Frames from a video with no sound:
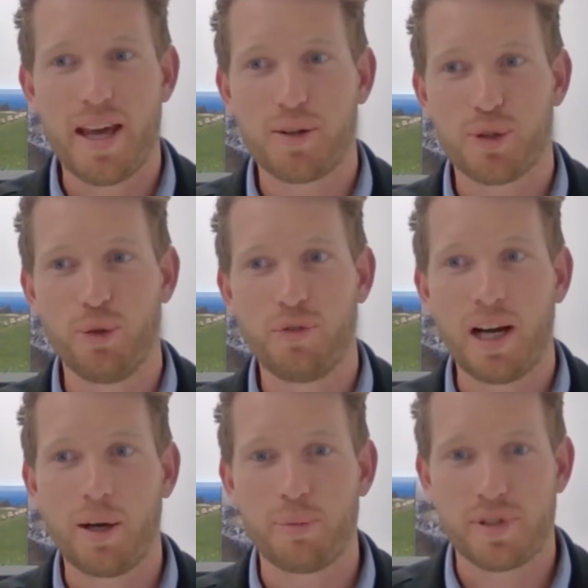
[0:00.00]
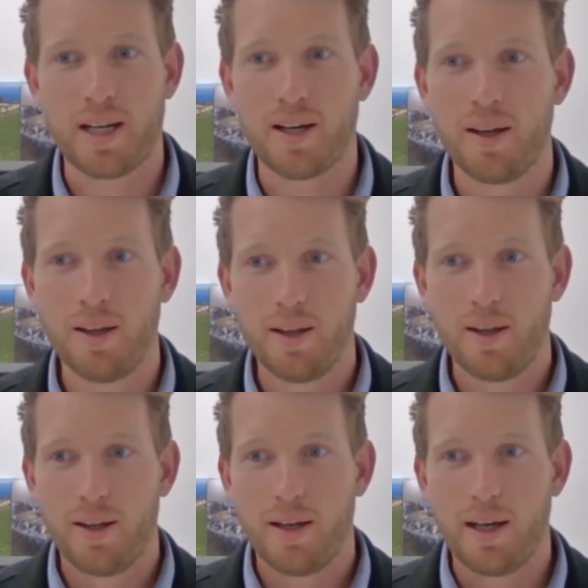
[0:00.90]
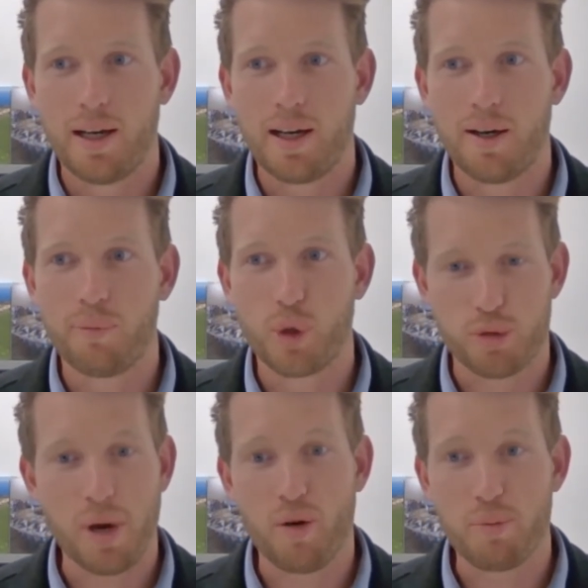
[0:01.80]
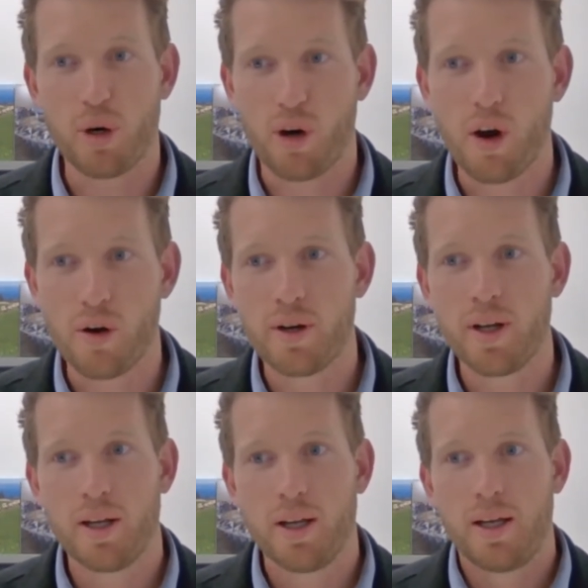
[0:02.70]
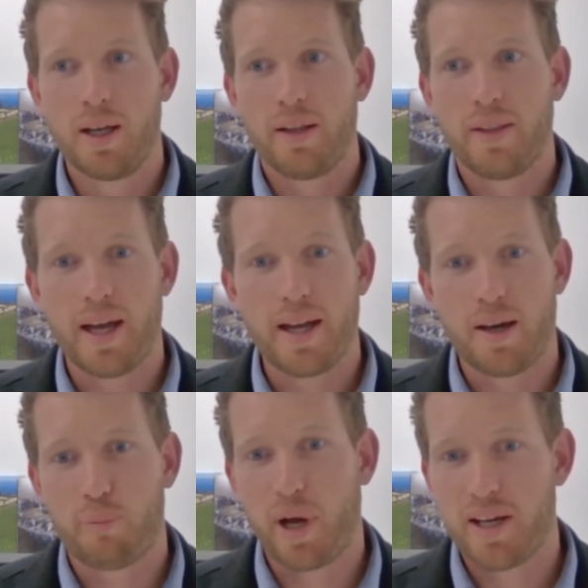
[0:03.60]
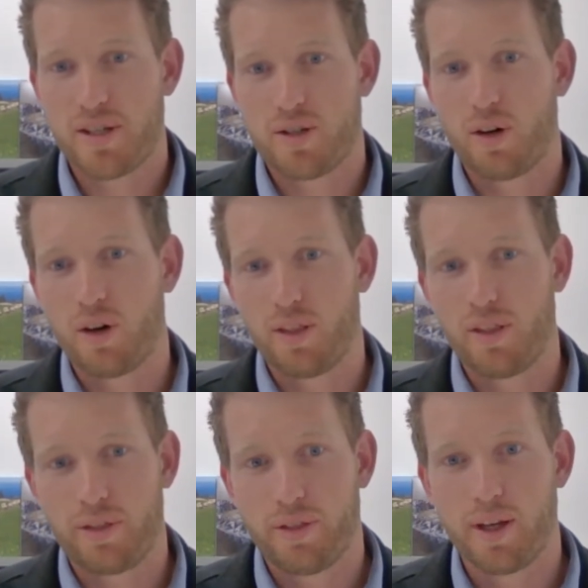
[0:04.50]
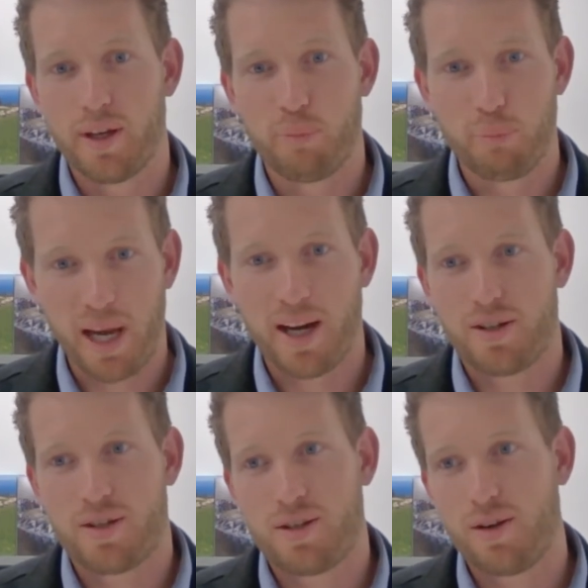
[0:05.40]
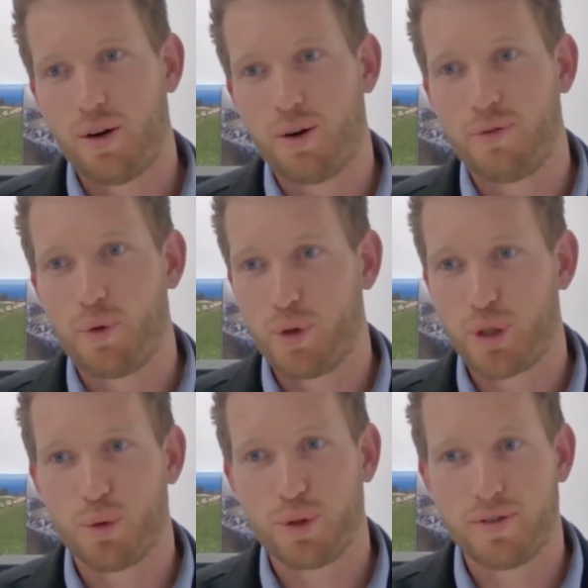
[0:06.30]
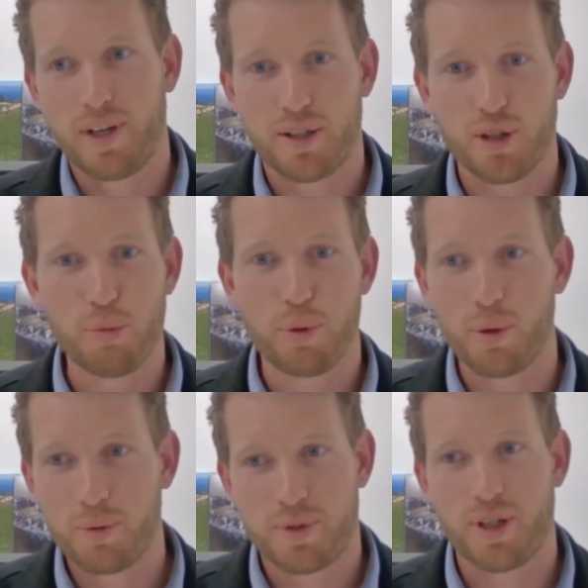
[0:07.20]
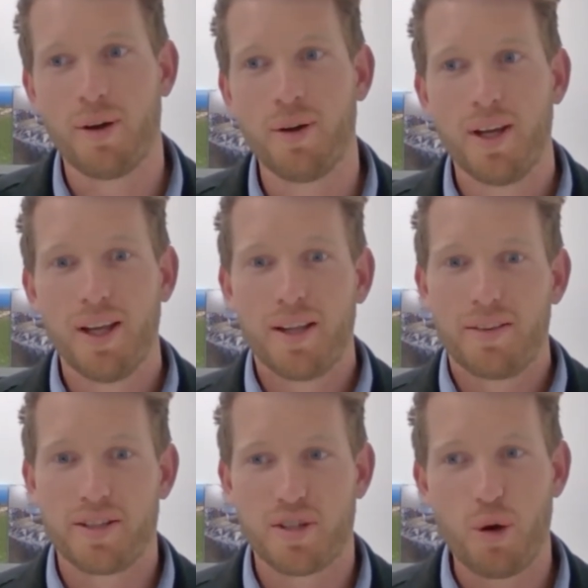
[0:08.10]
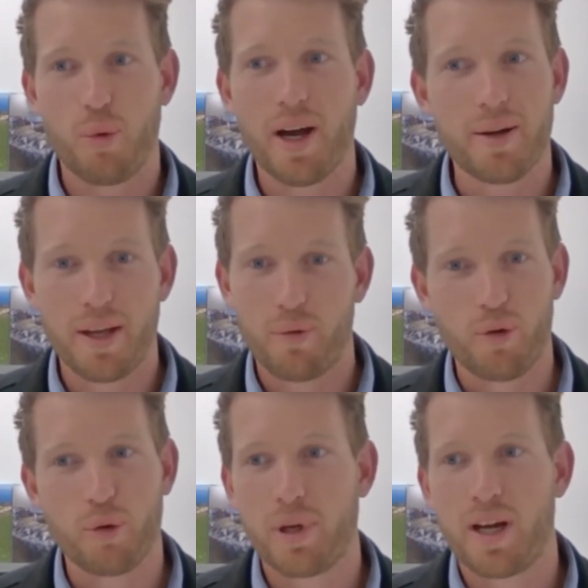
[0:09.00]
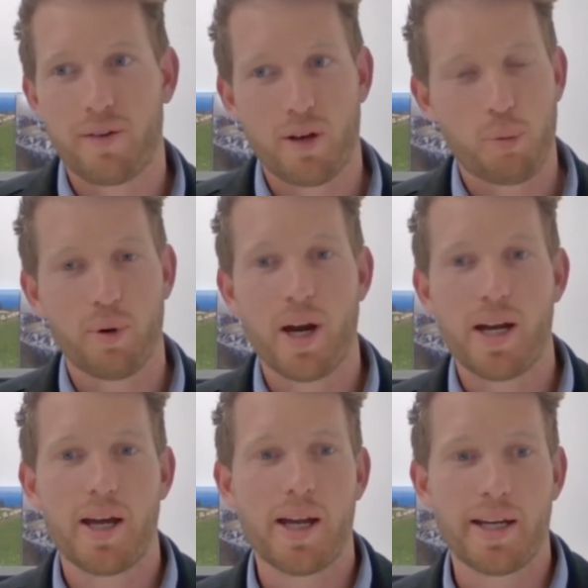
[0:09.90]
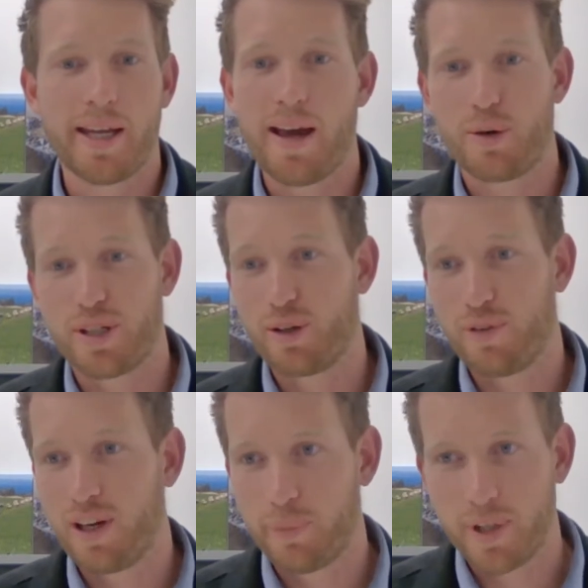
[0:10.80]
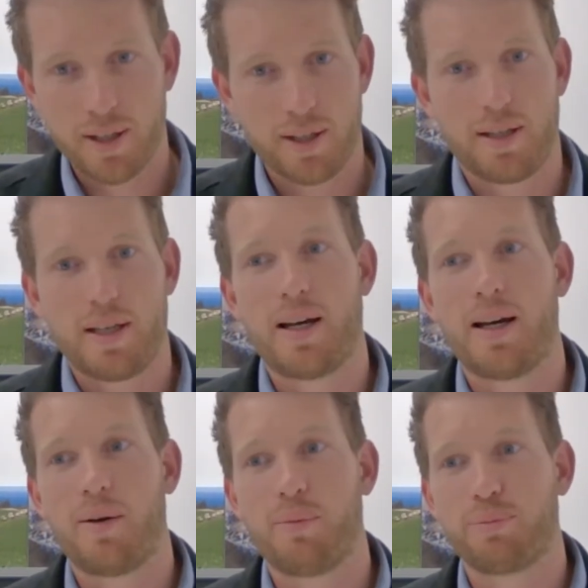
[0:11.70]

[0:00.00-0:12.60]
that our two farms are, which Maui Milk own, they are based on the banks of or the shores of Lake Taupo. So there's no way that we would be able to operate a cow dairy farm there.